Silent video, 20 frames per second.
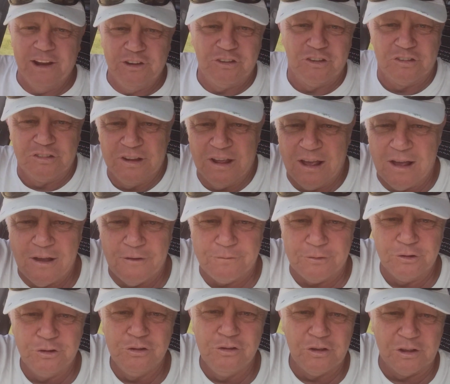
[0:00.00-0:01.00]
ages now
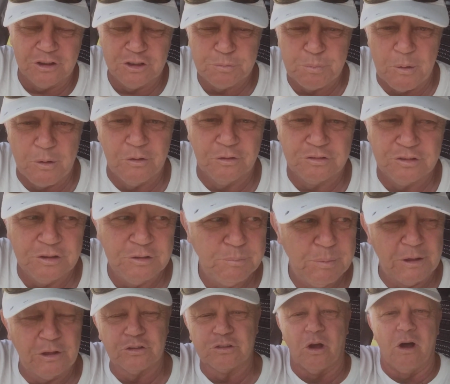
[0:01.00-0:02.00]
for new conspiracies,
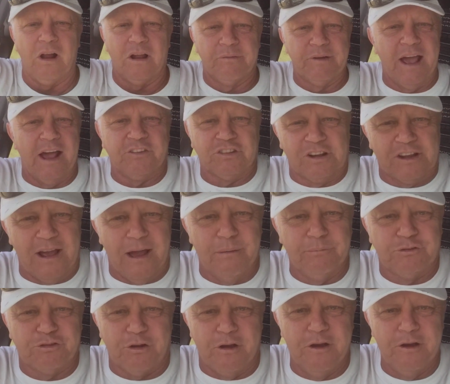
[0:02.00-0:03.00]
because all of ours have
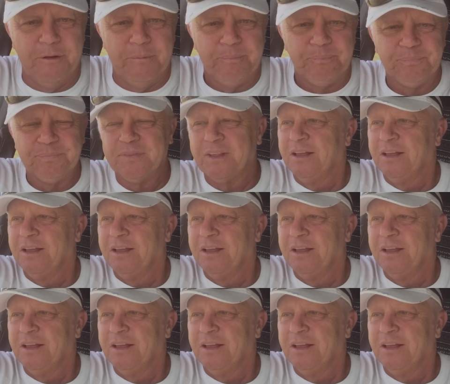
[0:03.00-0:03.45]
come true.